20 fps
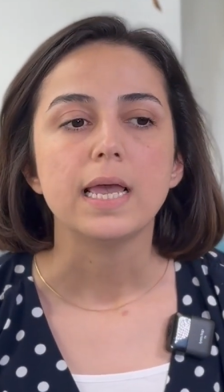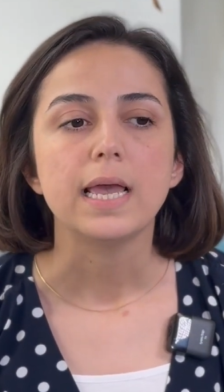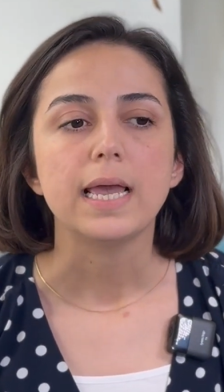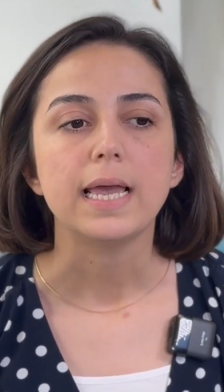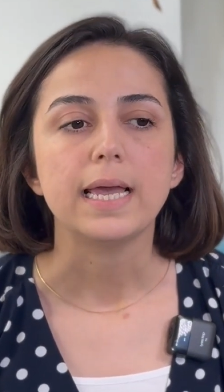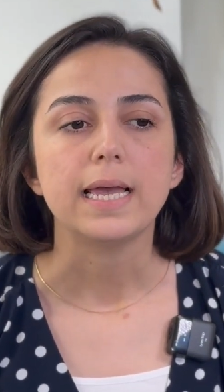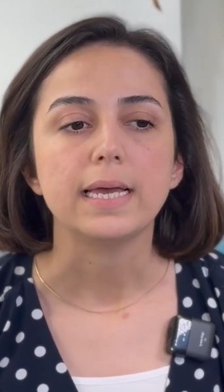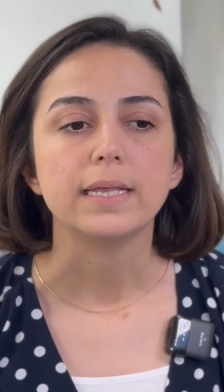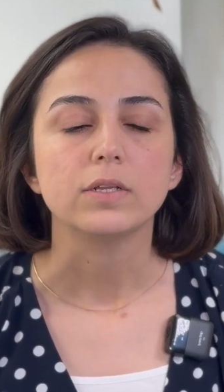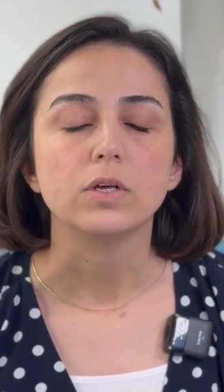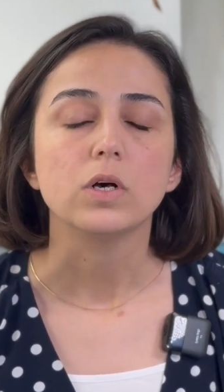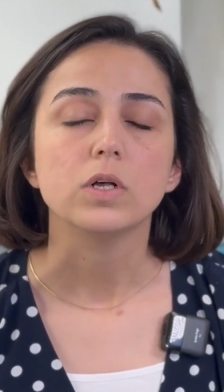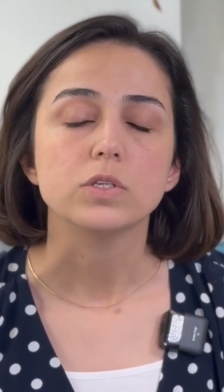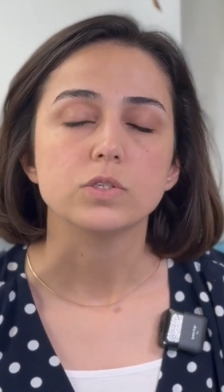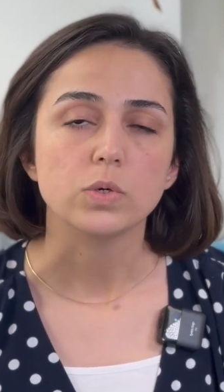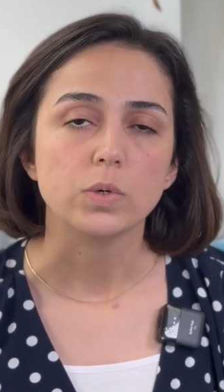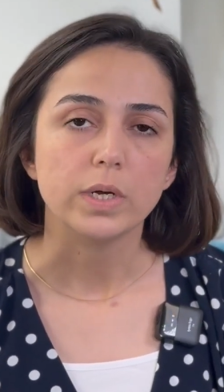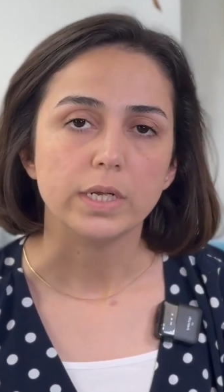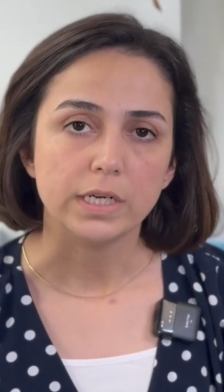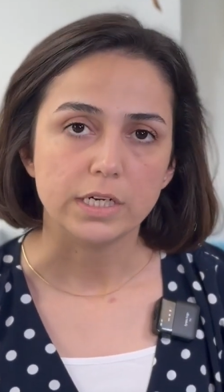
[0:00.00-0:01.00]
and
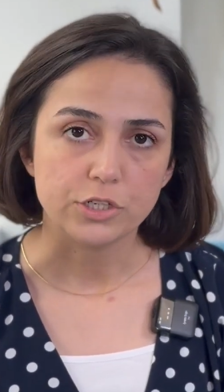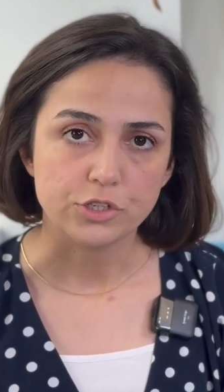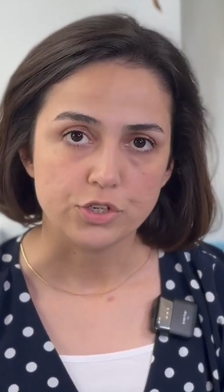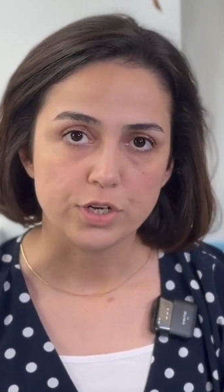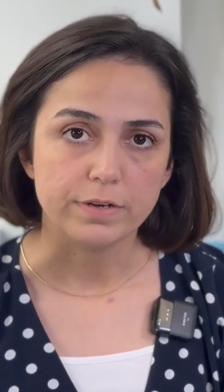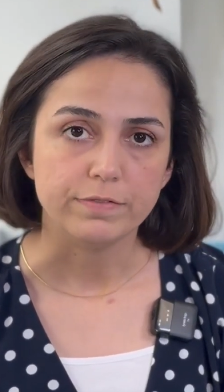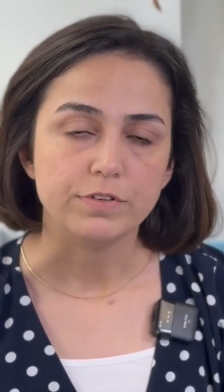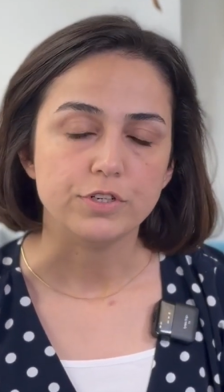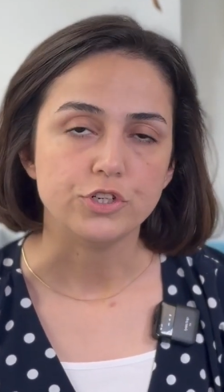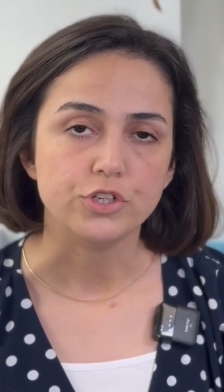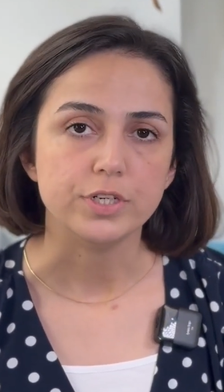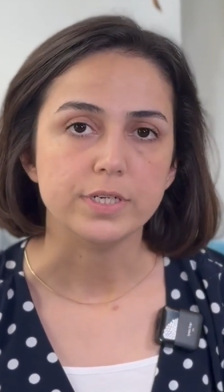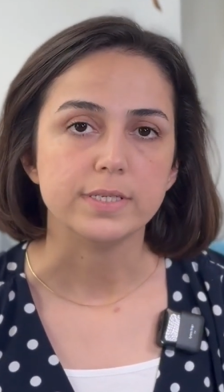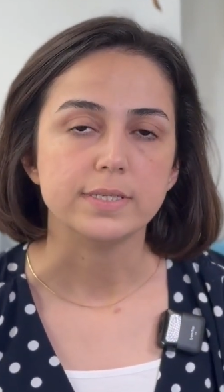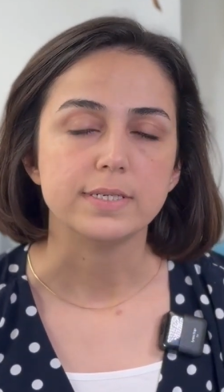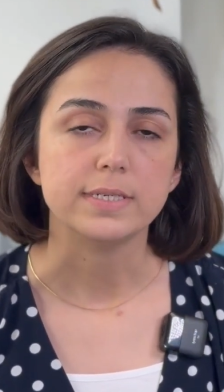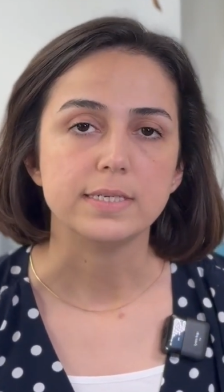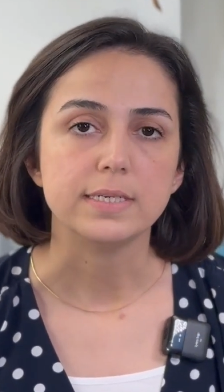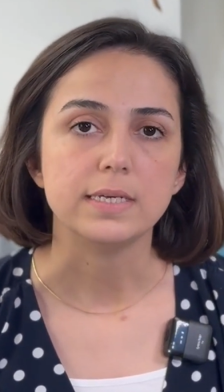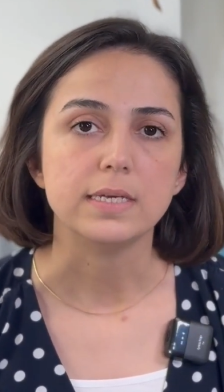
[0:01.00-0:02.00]
also energy
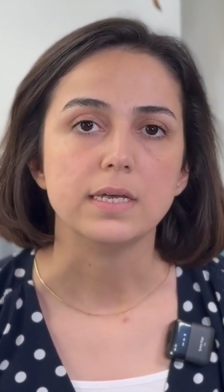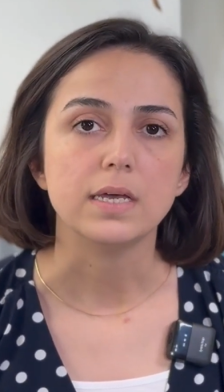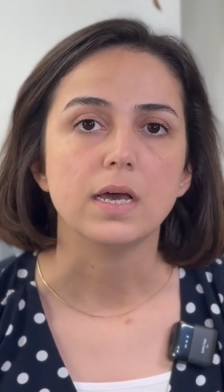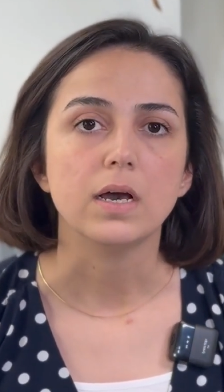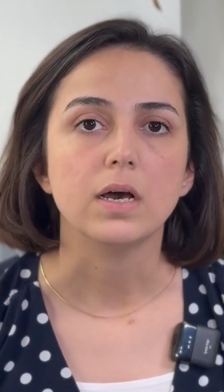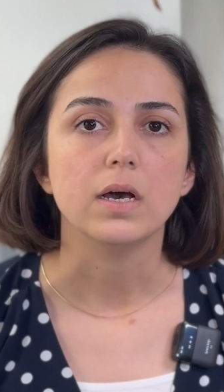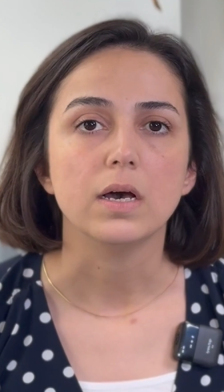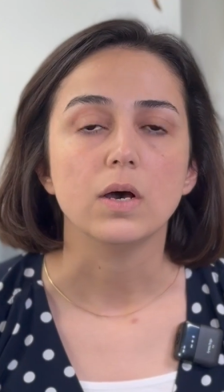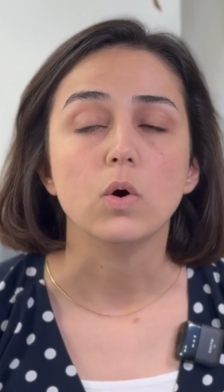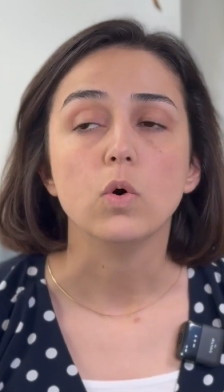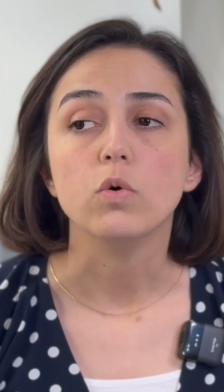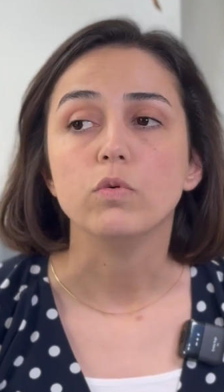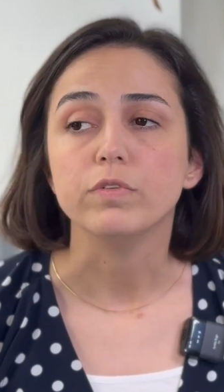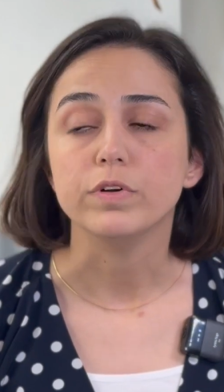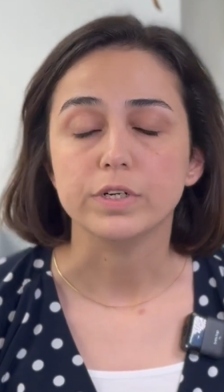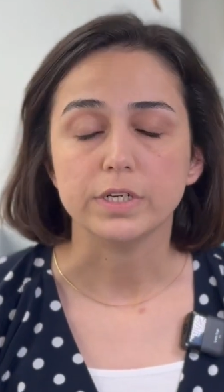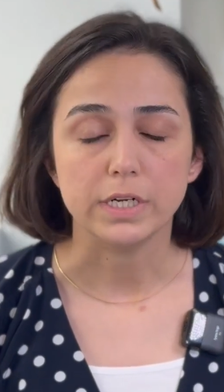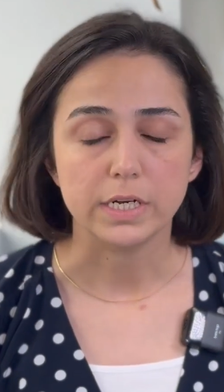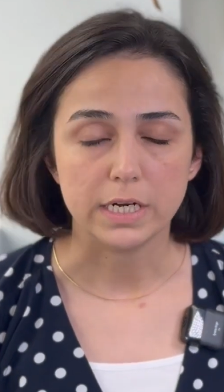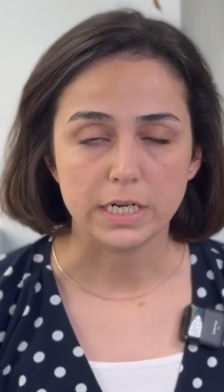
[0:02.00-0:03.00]
efficiency over
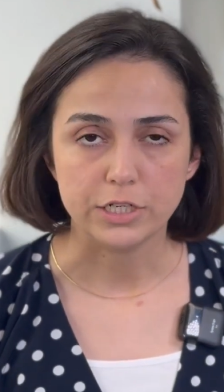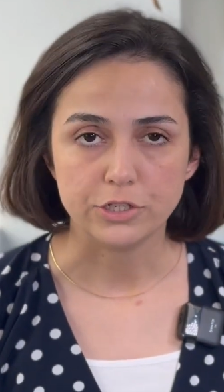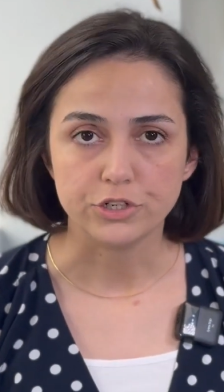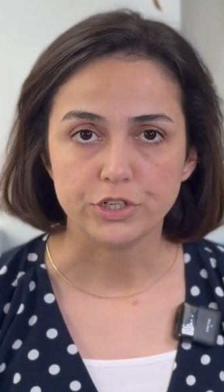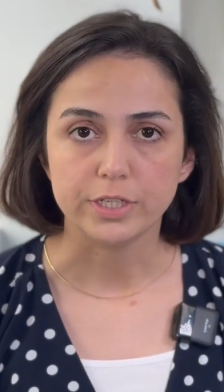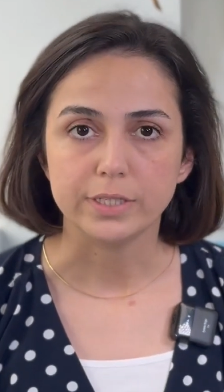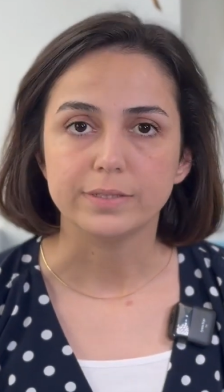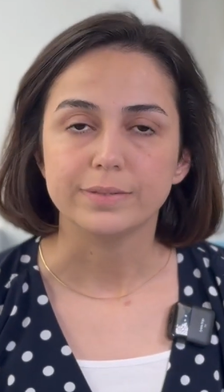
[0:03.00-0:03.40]
the nation.